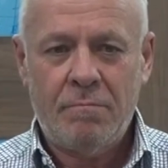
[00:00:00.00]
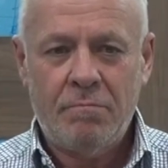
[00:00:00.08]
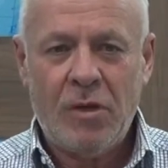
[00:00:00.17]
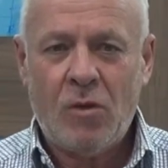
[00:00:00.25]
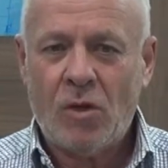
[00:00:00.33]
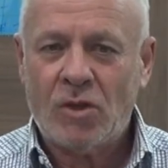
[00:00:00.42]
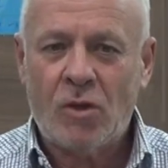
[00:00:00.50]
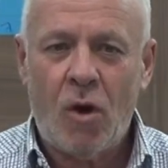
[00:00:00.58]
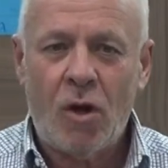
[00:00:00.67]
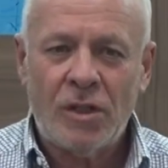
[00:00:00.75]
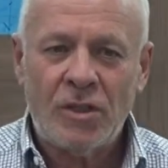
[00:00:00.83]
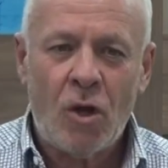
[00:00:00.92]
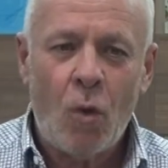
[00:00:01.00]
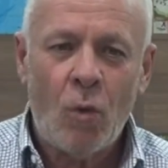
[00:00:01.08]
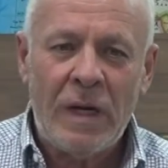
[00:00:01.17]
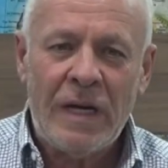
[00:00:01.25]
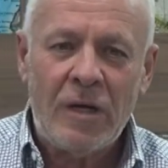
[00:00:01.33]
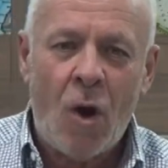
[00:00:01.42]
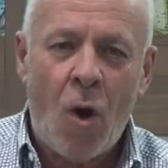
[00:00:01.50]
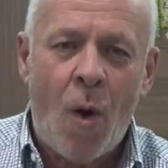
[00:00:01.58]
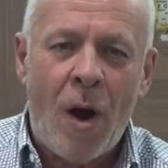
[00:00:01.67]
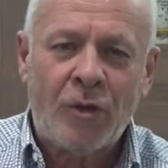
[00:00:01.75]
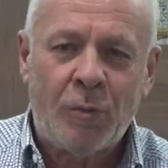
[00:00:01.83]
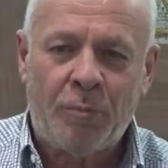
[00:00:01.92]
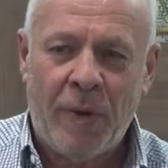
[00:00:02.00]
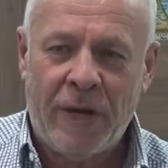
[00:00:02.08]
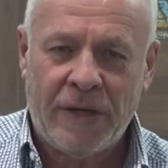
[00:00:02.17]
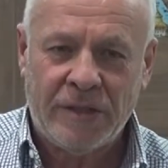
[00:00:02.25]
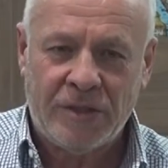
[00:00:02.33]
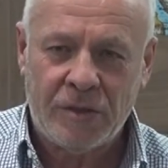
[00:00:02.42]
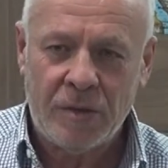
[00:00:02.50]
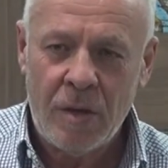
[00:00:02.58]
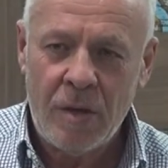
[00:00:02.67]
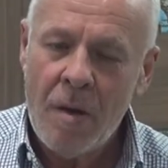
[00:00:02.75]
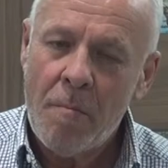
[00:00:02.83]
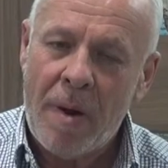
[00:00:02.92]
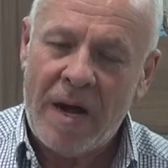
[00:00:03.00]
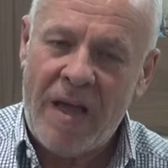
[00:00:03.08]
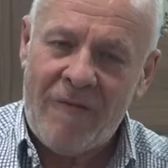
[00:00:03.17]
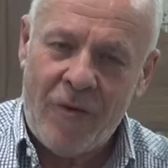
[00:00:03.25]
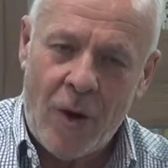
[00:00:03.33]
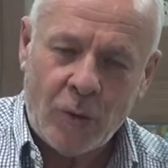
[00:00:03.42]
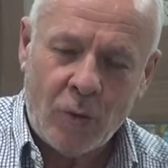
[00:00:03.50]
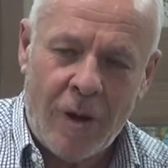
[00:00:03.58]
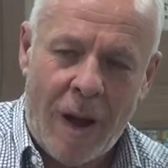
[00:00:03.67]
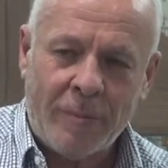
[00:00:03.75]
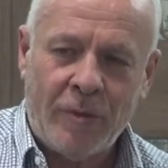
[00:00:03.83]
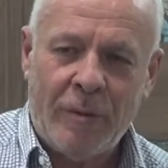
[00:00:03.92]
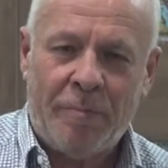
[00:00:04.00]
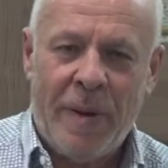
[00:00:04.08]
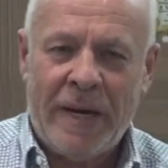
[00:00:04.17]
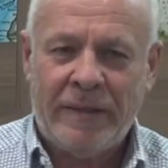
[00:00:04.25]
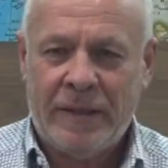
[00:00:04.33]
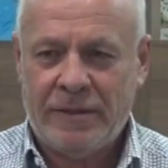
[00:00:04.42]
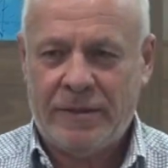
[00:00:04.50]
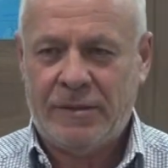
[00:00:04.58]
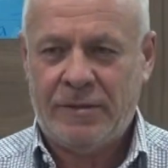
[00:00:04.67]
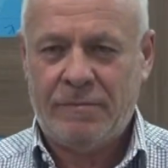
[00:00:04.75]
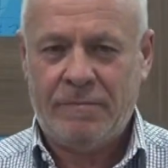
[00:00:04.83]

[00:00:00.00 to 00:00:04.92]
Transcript: Because God is not willing no one to perish, but everyone to come to repentance.